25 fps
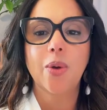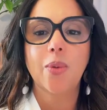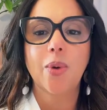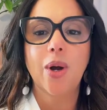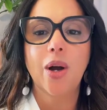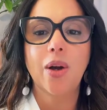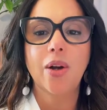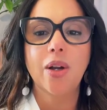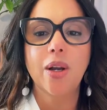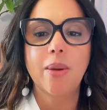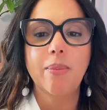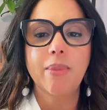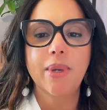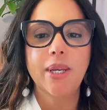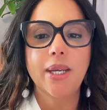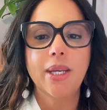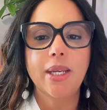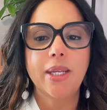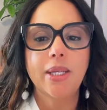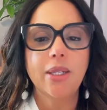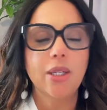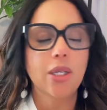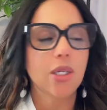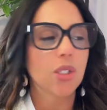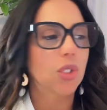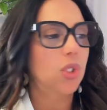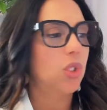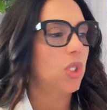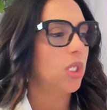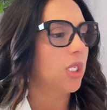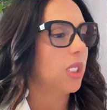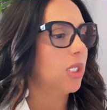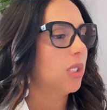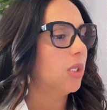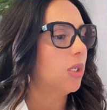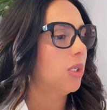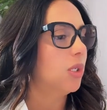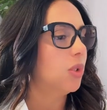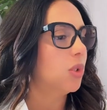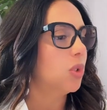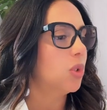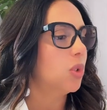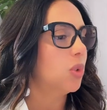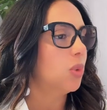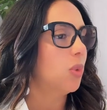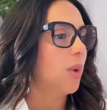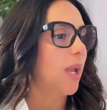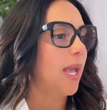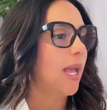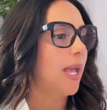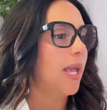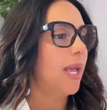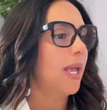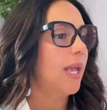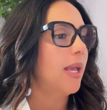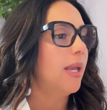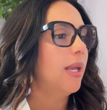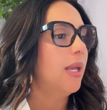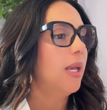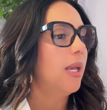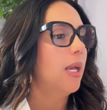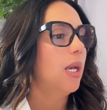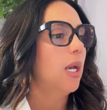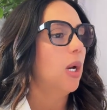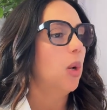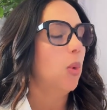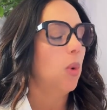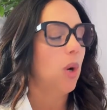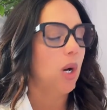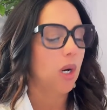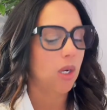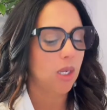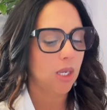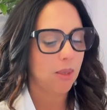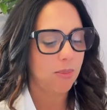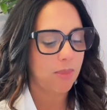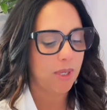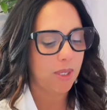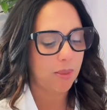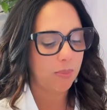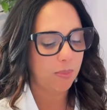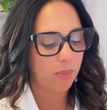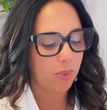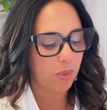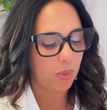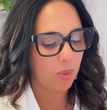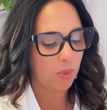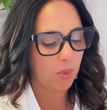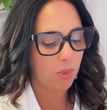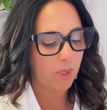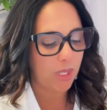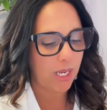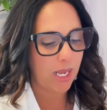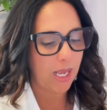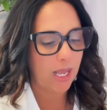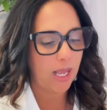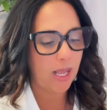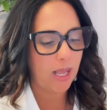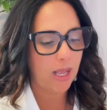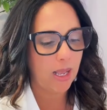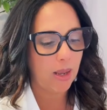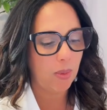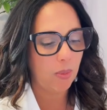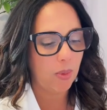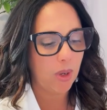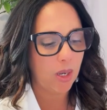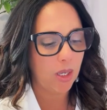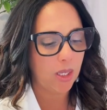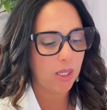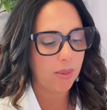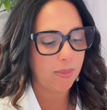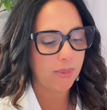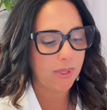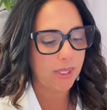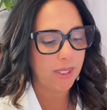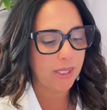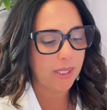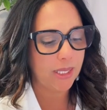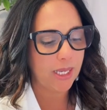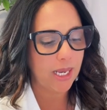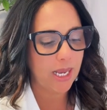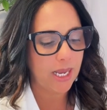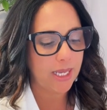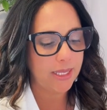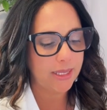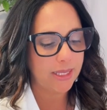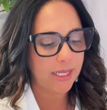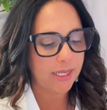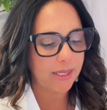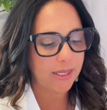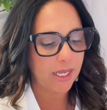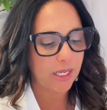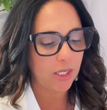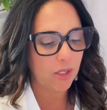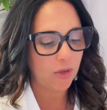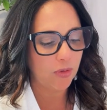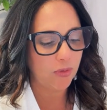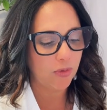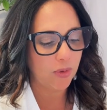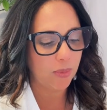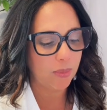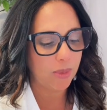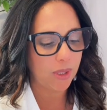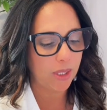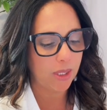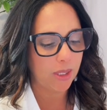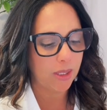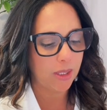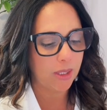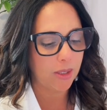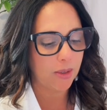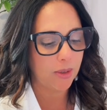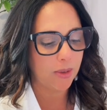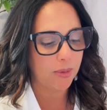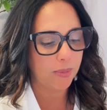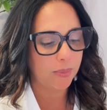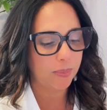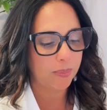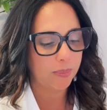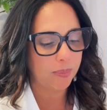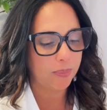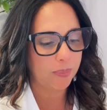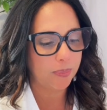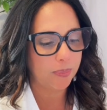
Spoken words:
Welcome in, Josue. Welcome in, Buddha. Welcome in, guys, and thank you for being here.